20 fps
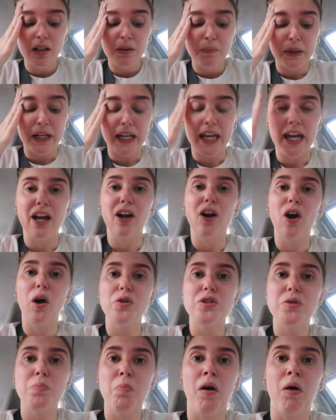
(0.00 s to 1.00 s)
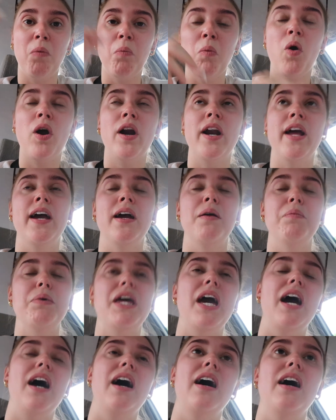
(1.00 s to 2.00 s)
But I can't go tomorrow morning
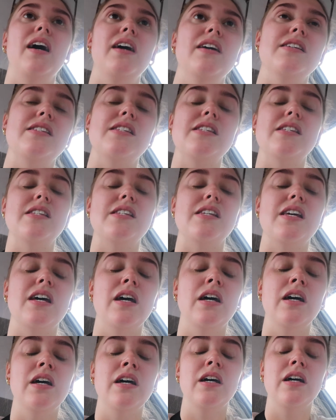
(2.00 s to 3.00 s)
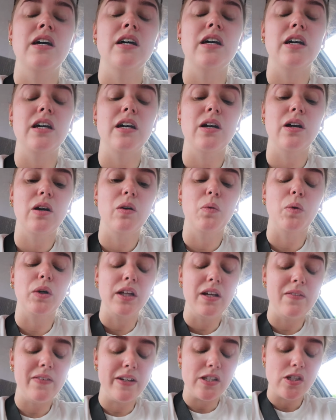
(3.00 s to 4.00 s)
because we're
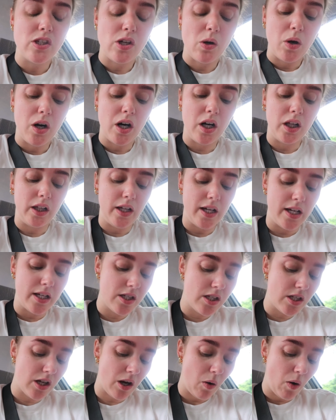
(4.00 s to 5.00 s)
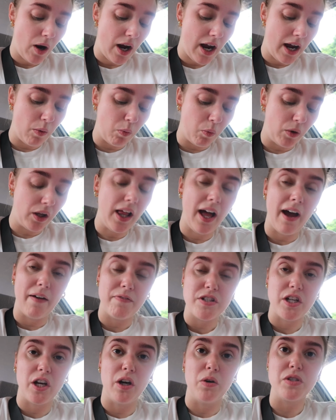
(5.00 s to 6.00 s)
leaving so early, so I will have
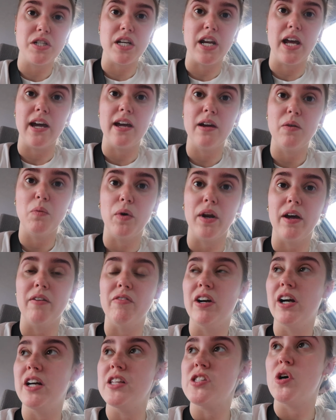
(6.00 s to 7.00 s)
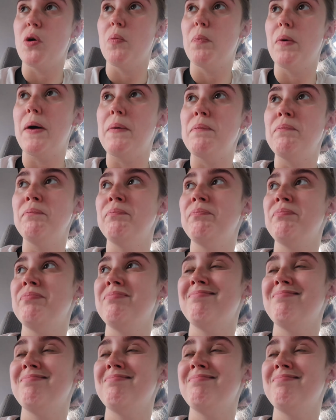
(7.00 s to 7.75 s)
to go tonight whenever it's open.